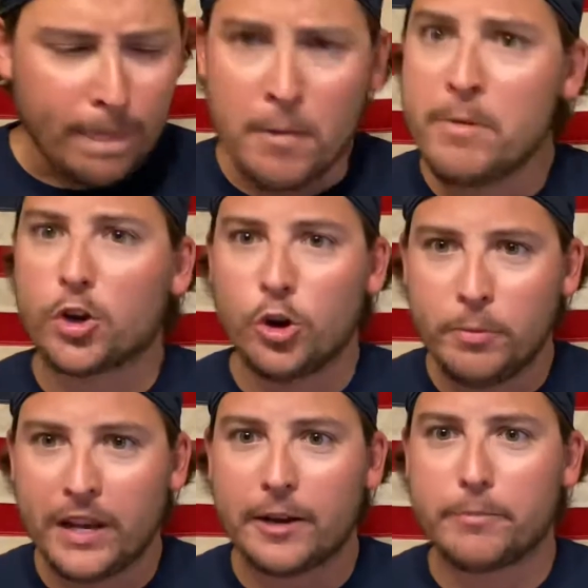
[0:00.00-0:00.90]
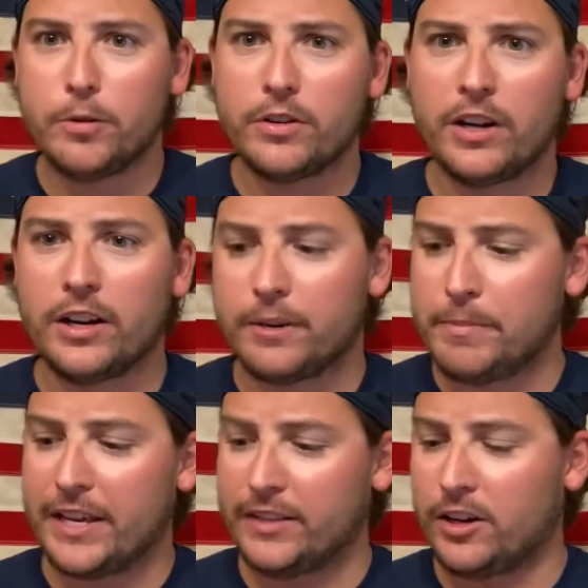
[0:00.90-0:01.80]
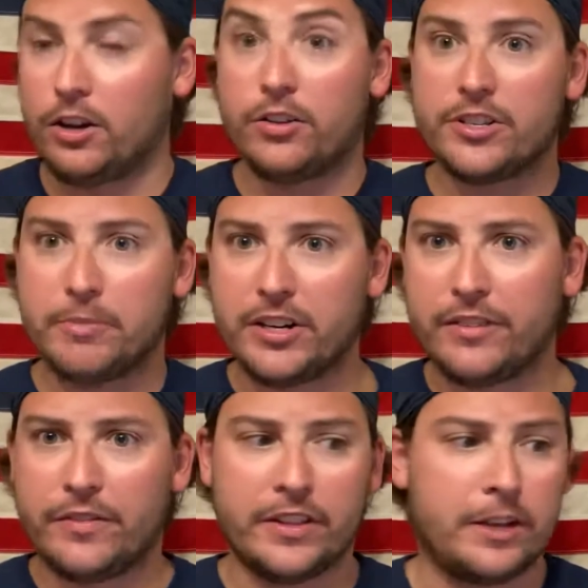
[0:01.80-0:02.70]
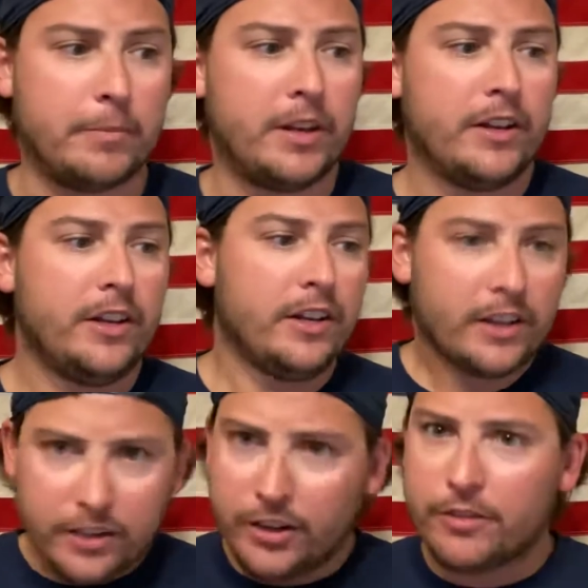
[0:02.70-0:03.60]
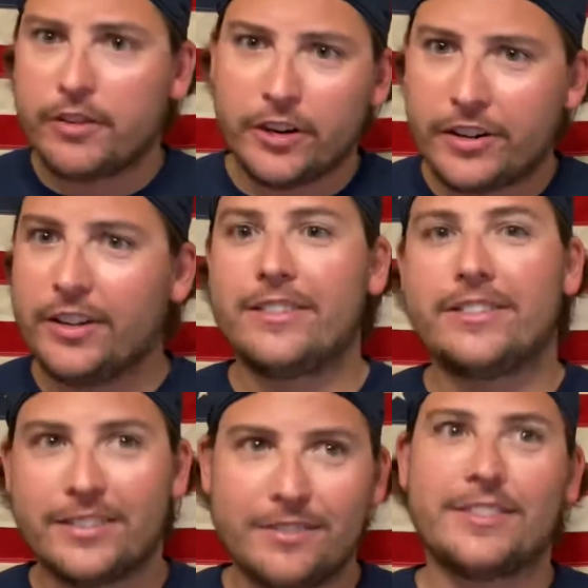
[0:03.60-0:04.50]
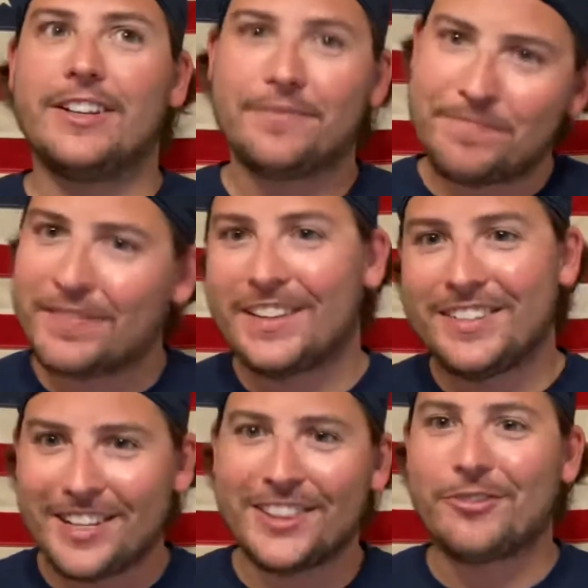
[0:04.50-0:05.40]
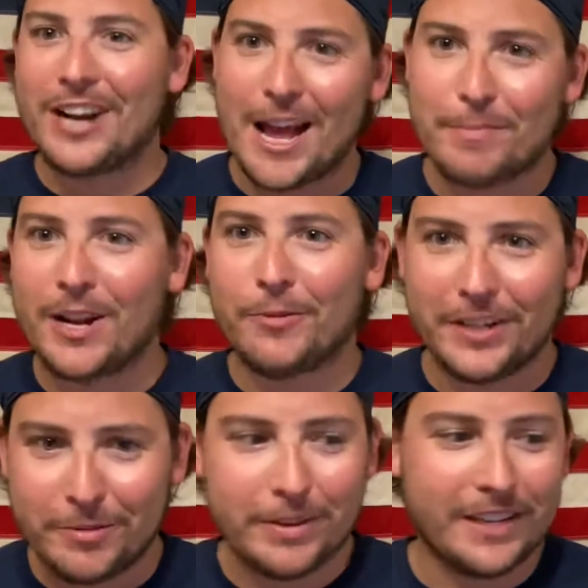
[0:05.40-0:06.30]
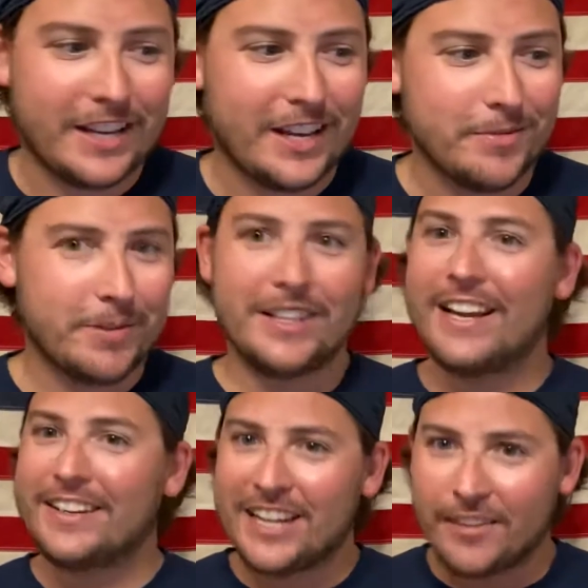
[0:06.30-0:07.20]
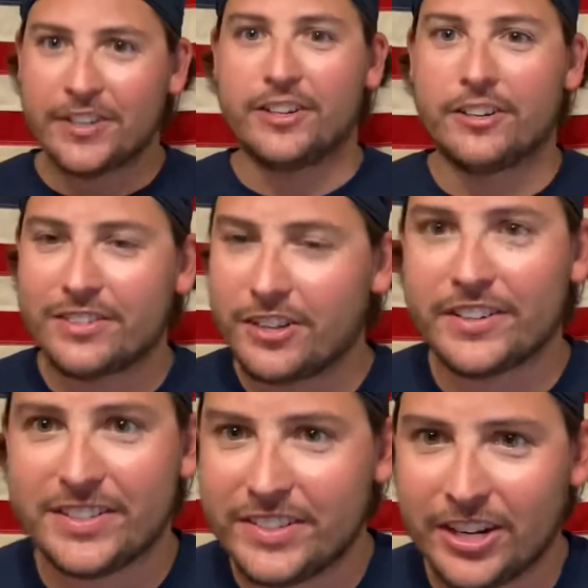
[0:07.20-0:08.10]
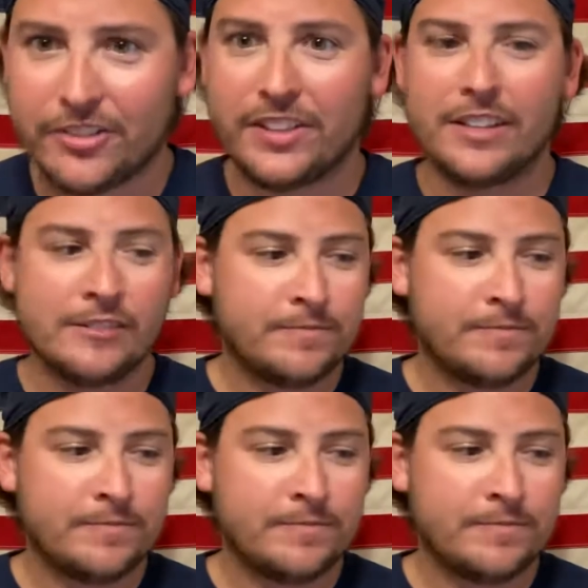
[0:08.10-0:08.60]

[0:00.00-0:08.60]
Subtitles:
But Kubiak making the calls up there for them. Kirk Cousins, he's got the rap and not winning the big game. But they got Dalvin Cook as long as he's healthy.